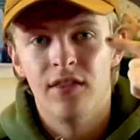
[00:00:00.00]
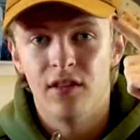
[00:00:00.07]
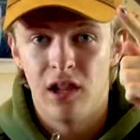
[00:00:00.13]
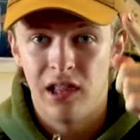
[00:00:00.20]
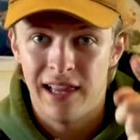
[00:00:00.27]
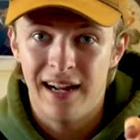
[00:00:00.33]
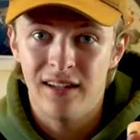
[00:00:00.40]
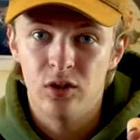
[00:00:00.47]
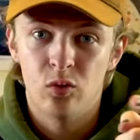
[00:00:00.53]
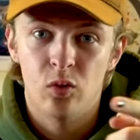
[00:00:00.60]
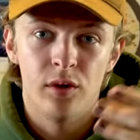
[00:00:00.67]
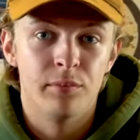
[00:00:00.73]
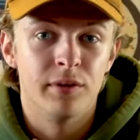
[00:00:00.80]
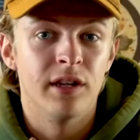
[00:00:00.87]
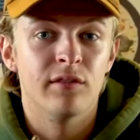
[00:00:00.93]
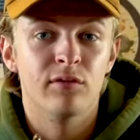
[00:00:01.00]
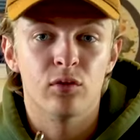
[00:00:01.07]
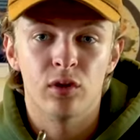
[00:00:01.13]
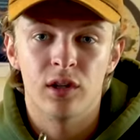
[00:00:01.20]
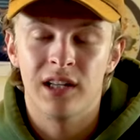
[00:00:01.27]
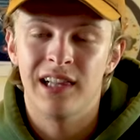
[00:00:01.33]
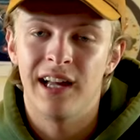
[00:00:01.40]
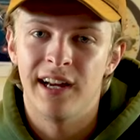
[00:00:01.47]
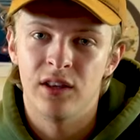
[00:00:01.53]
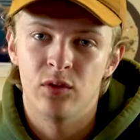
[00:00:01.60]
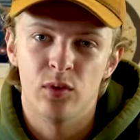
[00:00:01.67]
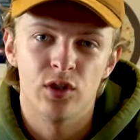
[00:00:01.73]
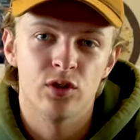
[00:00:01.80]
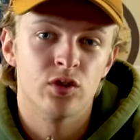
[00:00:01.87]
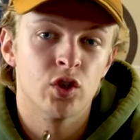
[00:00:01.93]
The latter one being for a
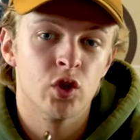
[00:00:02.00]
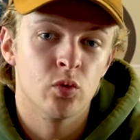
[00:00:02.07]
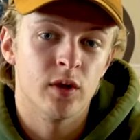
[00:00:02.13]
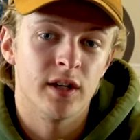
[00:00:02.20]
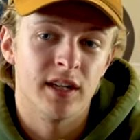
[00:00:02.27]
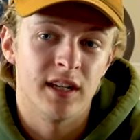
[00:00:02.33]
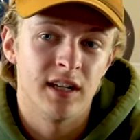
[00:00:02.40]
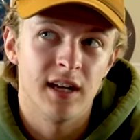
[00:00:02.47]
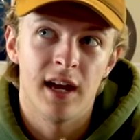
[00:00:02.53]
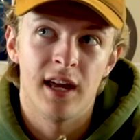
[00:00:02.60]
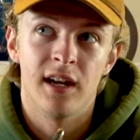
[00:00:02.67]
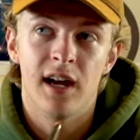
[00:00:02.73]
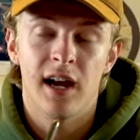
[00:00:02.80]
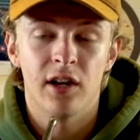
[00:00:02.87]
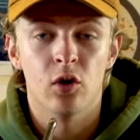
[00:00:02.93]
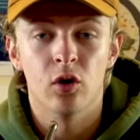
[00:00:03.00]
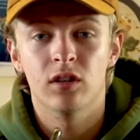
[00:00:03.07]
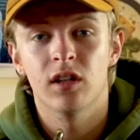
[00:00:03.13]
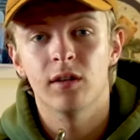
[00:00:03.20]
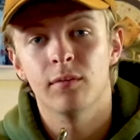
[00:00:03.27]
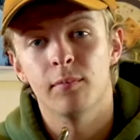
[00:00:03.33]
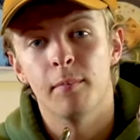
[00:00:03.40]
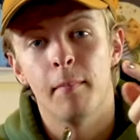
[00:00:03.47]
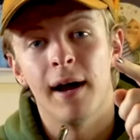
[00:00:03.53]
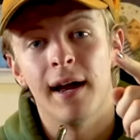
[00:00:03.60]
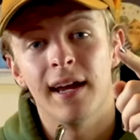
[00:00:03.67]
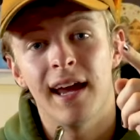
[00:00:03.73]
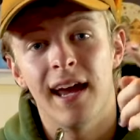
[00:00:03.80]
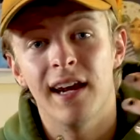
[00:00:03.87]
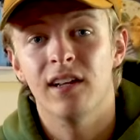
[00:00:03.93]
client, which is tricky, and I hooked up
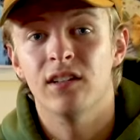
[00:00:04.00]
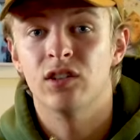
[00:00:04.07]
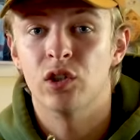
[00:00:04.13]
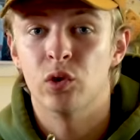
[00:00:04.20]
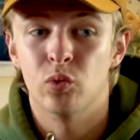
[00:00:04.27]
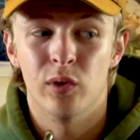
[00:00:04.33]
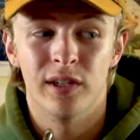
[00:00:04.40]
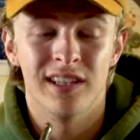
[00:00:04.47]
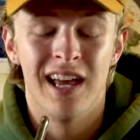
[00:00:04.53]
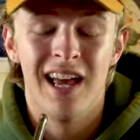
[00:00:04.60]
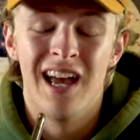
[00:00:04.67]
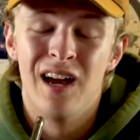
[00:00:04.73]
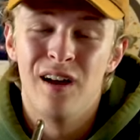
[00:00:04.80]
my editor with